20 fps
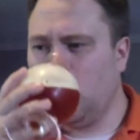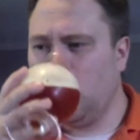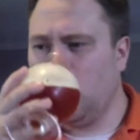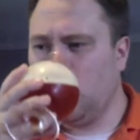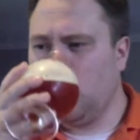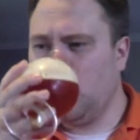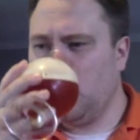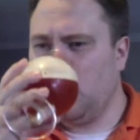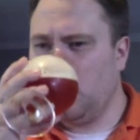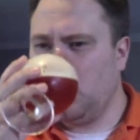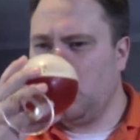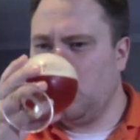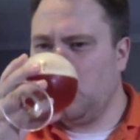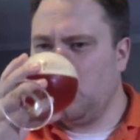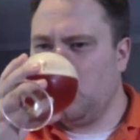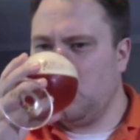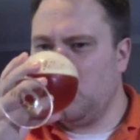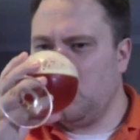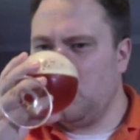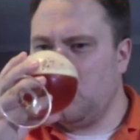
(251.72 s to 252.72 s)

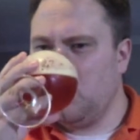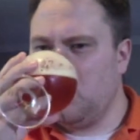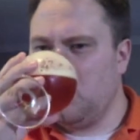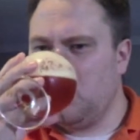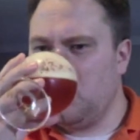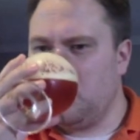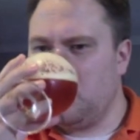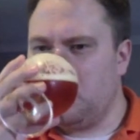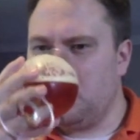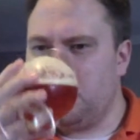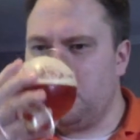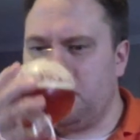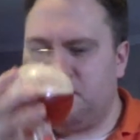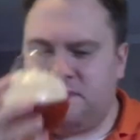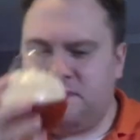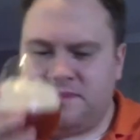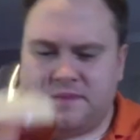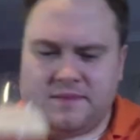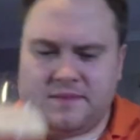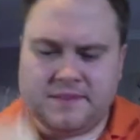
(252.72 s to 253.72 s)

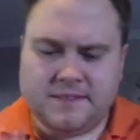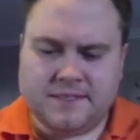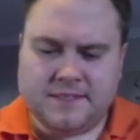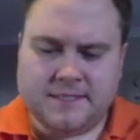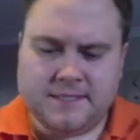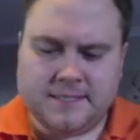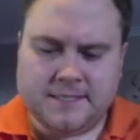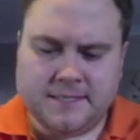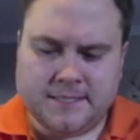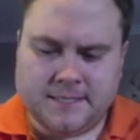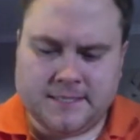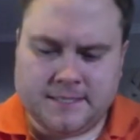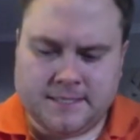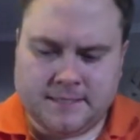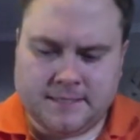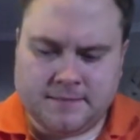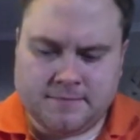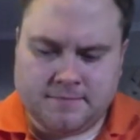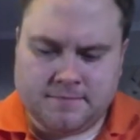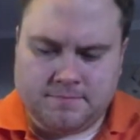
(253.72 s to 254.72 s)

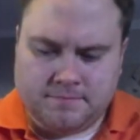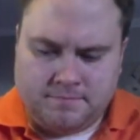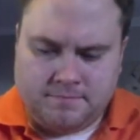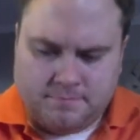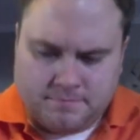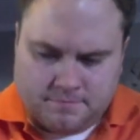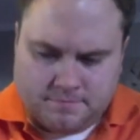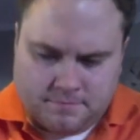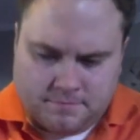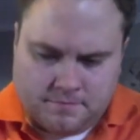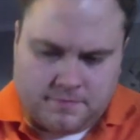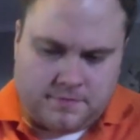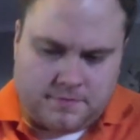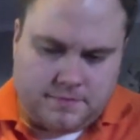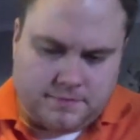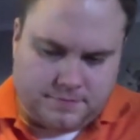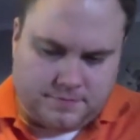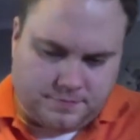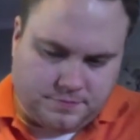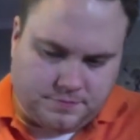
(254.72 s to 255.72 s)

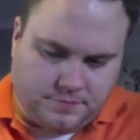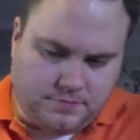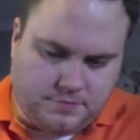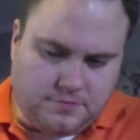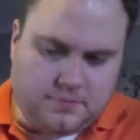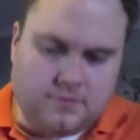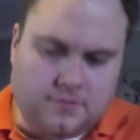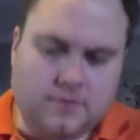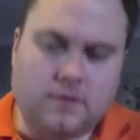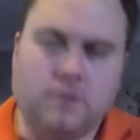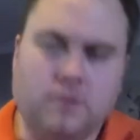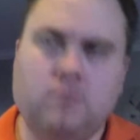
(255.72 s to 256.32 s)
Nobody speaks.